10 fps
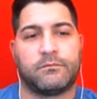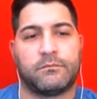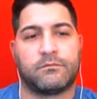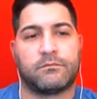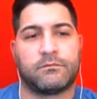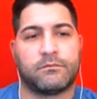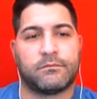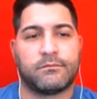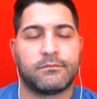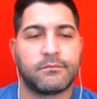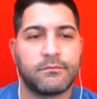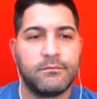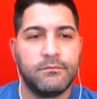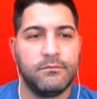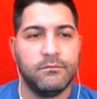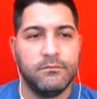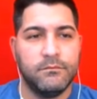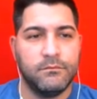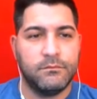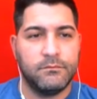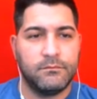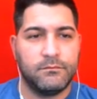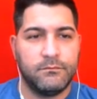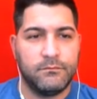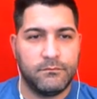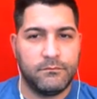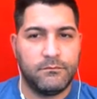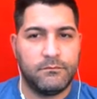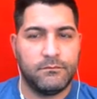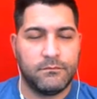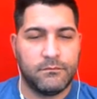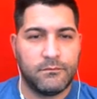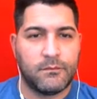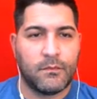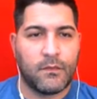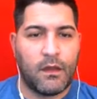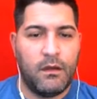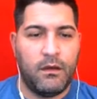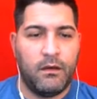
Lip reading: [no speech]